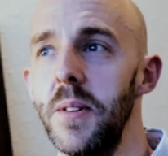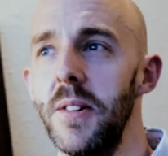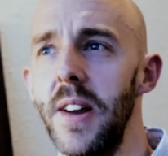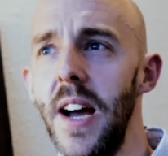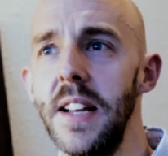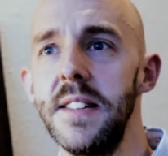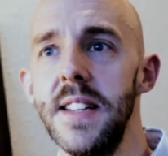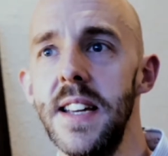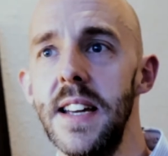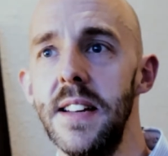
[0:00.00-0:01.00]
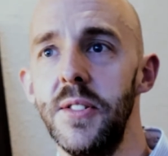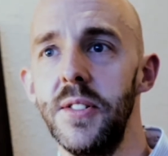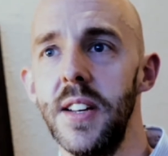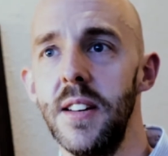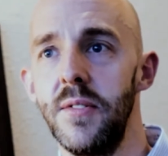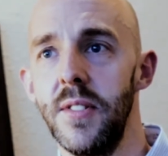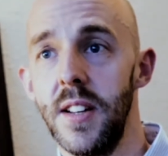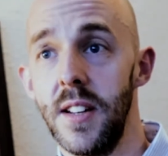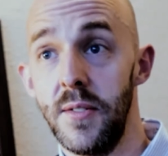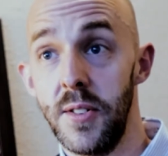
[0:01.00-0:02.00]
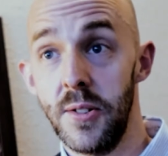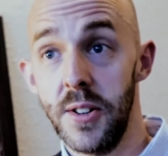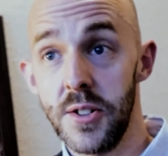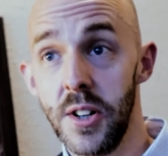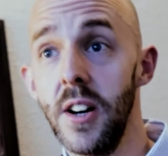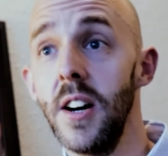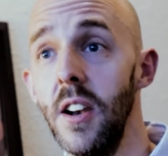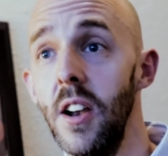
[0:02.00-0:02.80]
But the reality is, if your entire